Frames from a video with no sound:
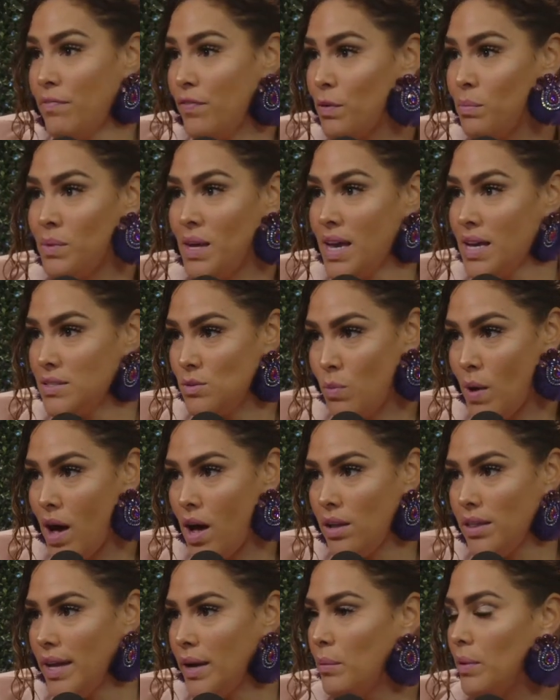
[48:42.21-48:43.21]
for me as
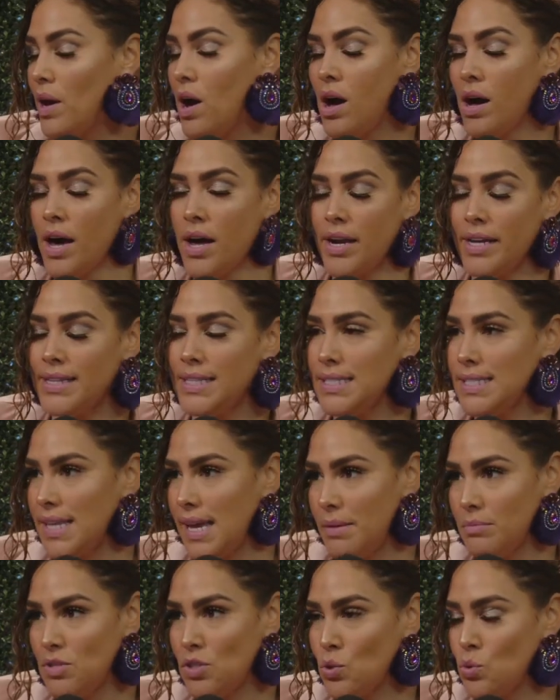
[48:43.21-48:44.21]
well. Like we hung out at the
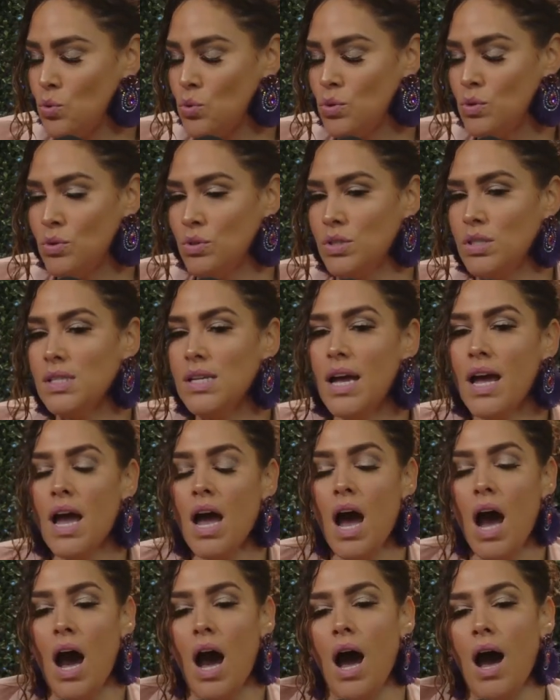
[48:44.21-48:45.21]
same schools.
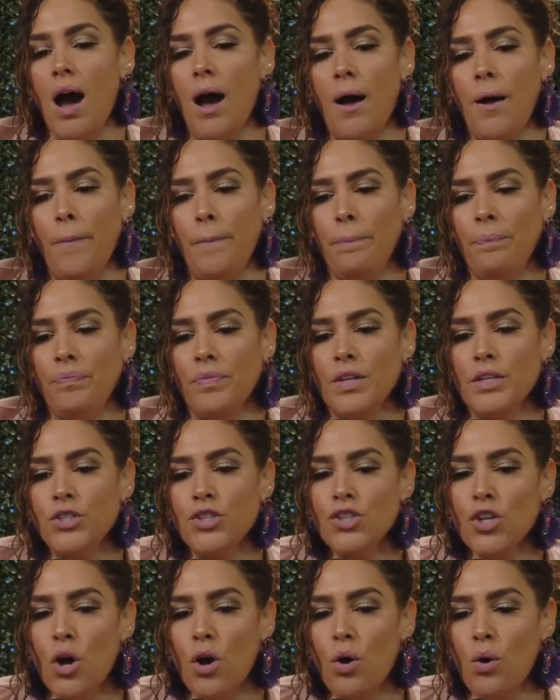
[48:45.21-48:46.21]
Um,
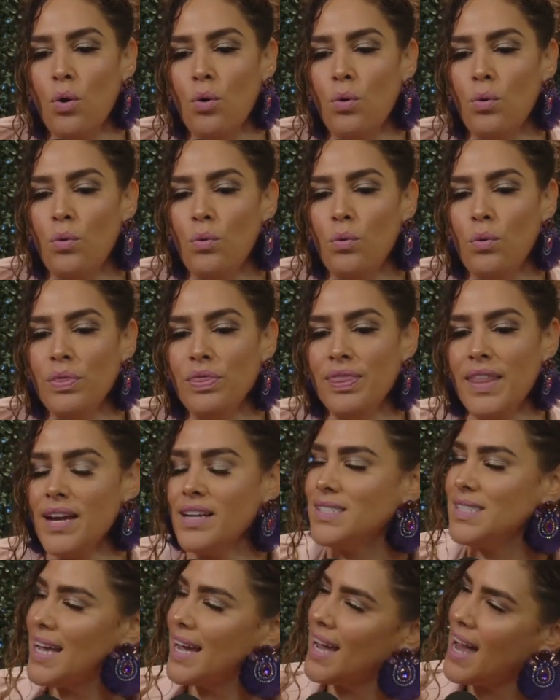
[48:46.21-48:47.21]
so
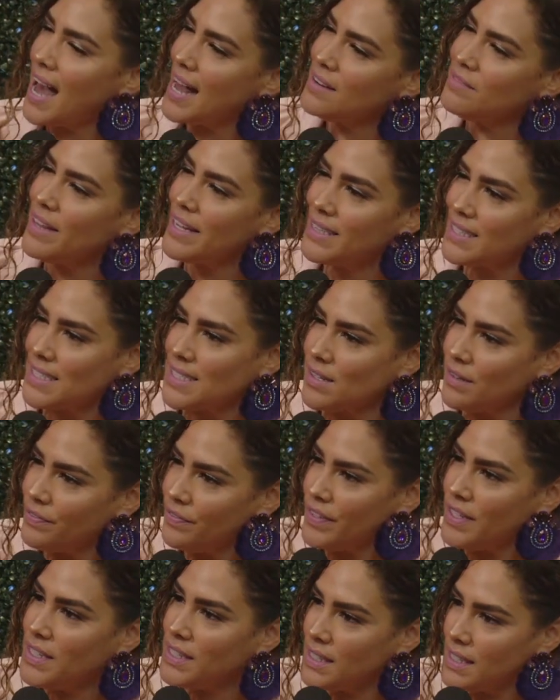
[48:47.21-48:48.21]
there's like kind of like this
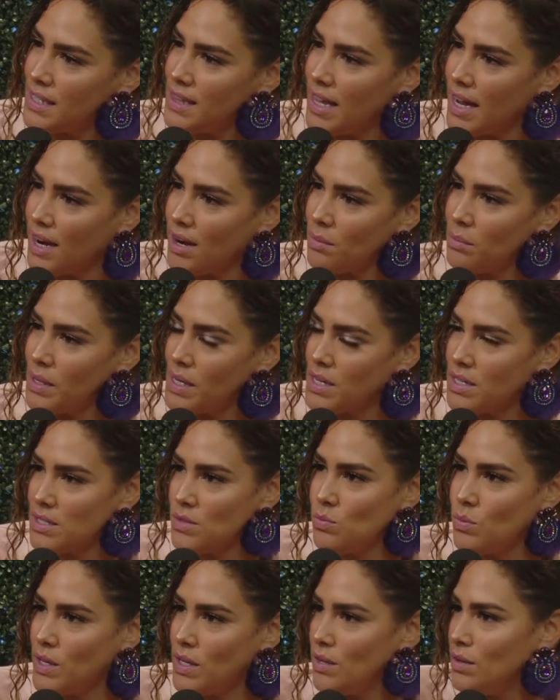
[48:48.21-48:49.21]
affinity there
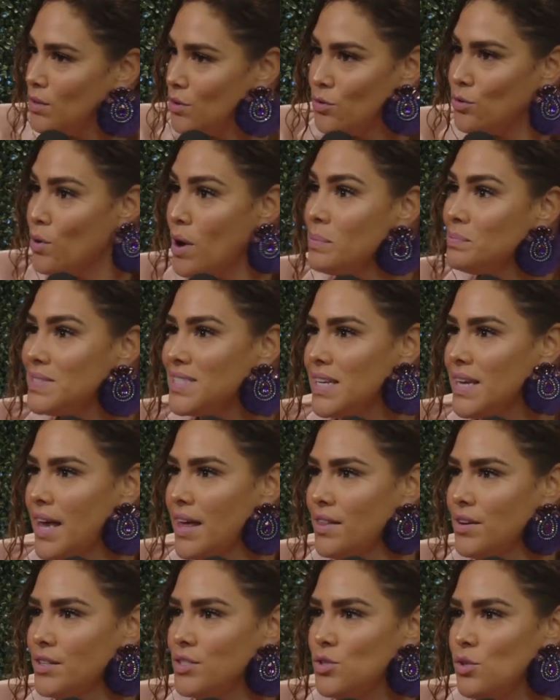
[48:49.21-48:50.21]
because we grew up
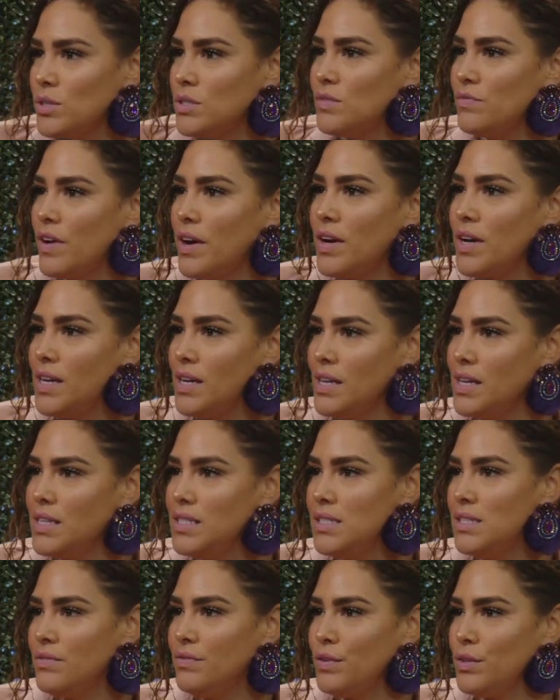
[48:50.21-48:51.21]
together. Mm-hmm. So it's very
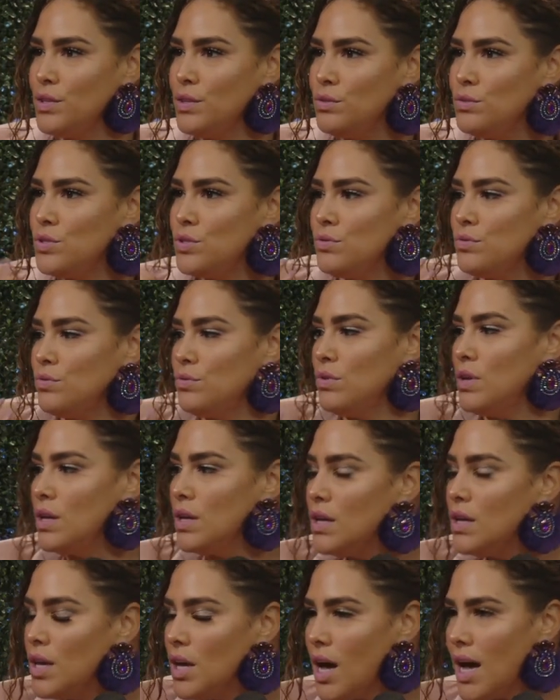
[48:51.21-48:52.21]
easy for you to
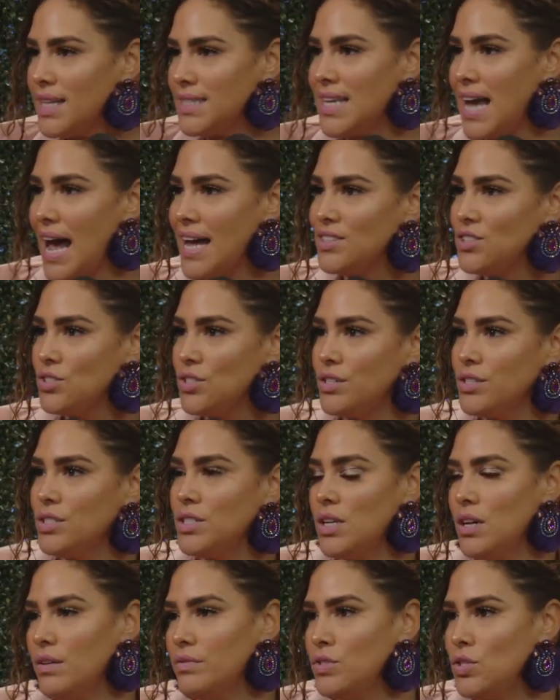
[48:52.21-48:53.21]
attached
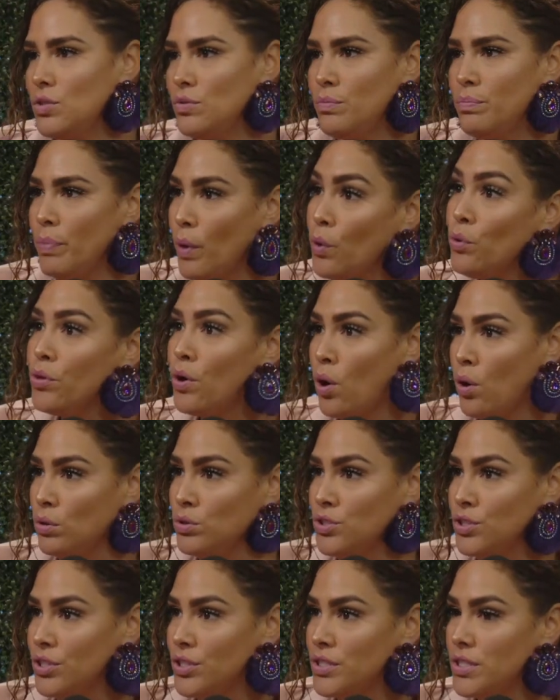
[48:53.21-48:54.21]
yourself to both
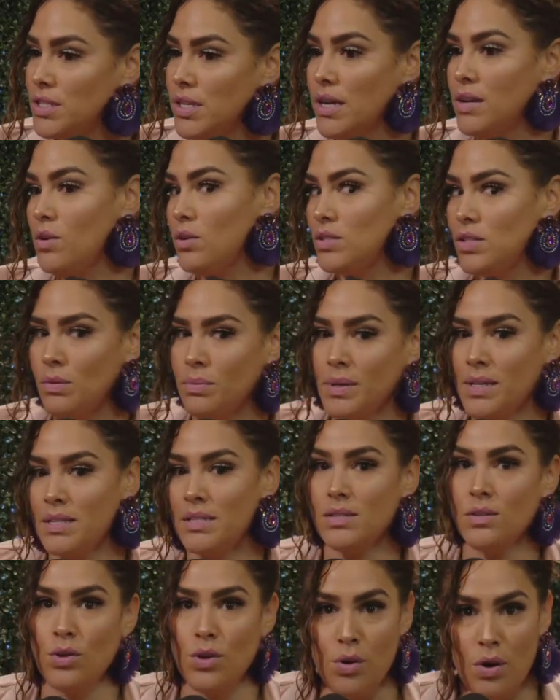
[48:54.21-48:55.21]
cultures and also
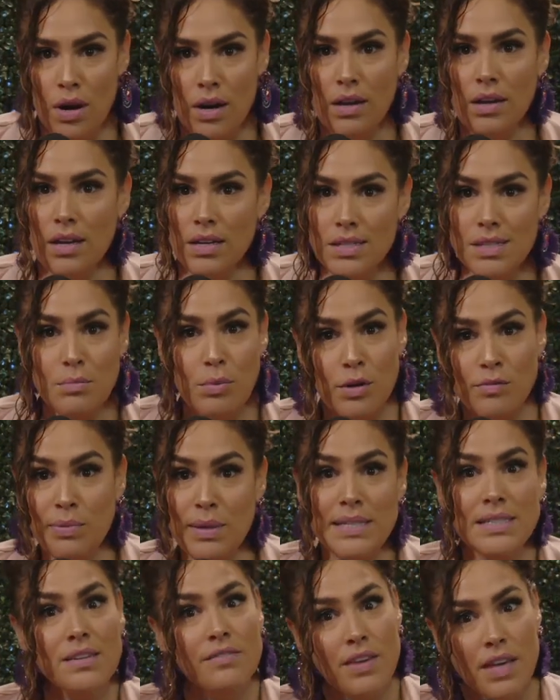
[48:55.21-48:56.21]
because New York is the
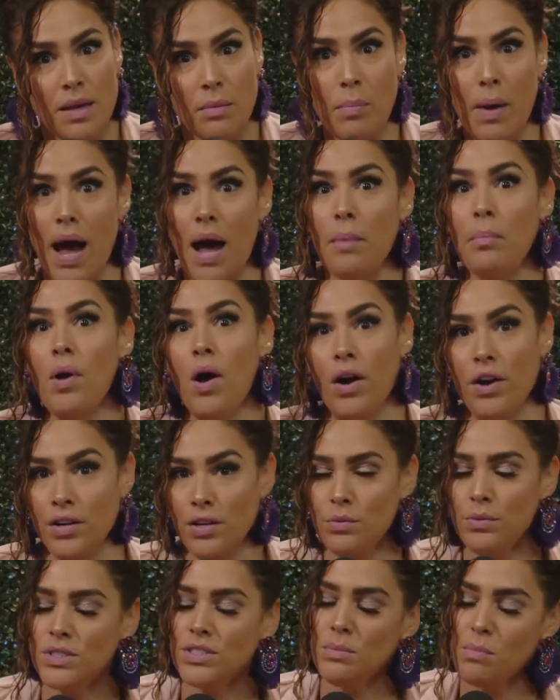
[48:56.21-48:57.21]
birthplace of hip hop,
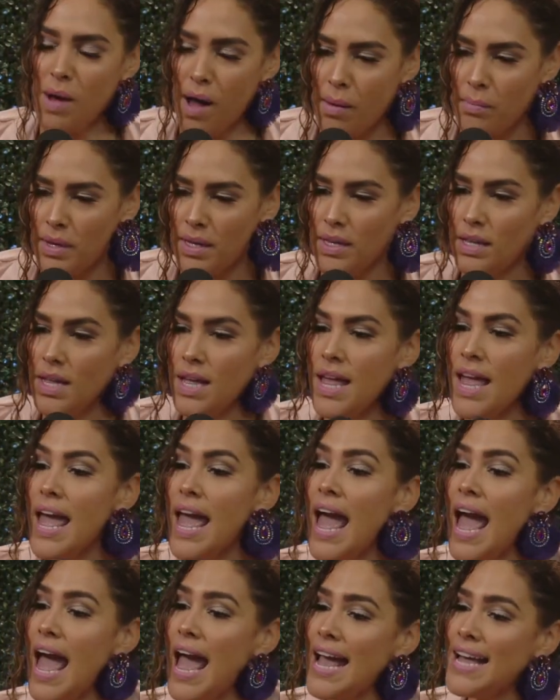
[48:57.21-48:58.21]
argue with your mama.
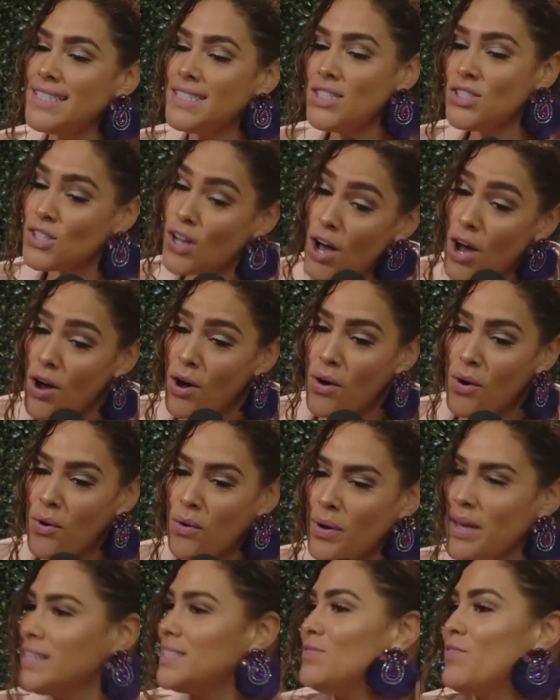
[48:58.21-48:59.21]
And
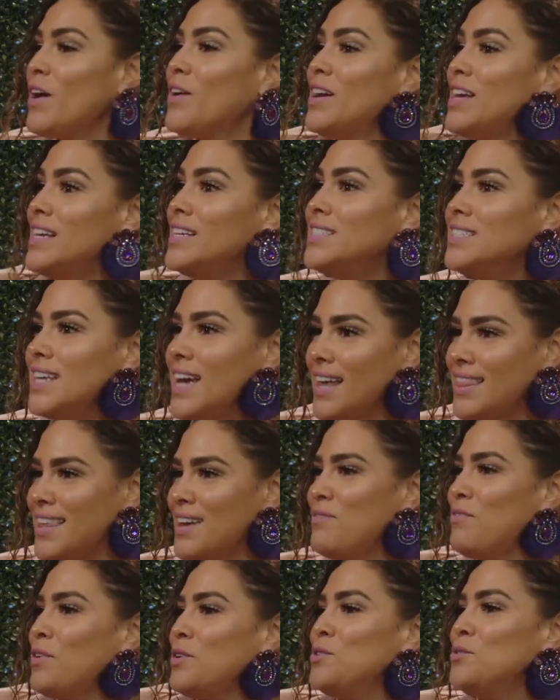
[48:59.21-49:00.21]
so it's very easy, I
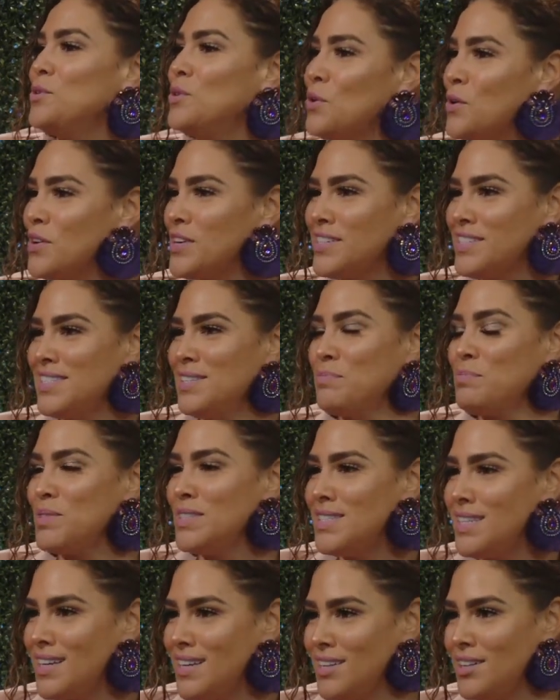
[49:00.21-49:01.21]
think, for New Yorkers in
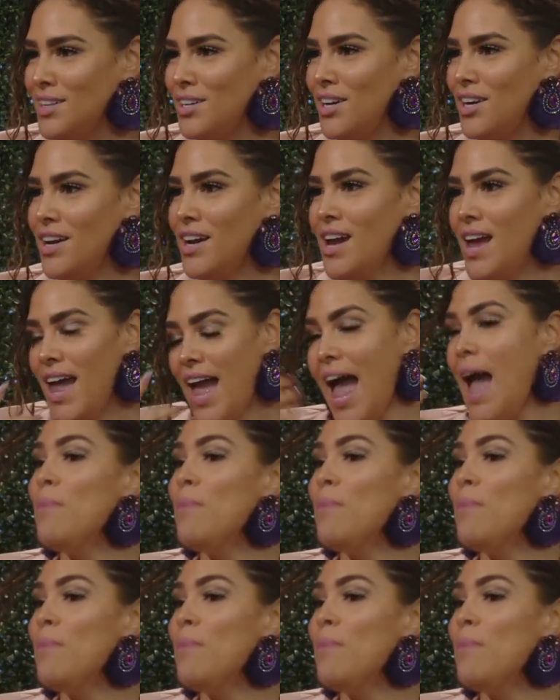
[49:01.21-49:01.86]
particular. Yeah.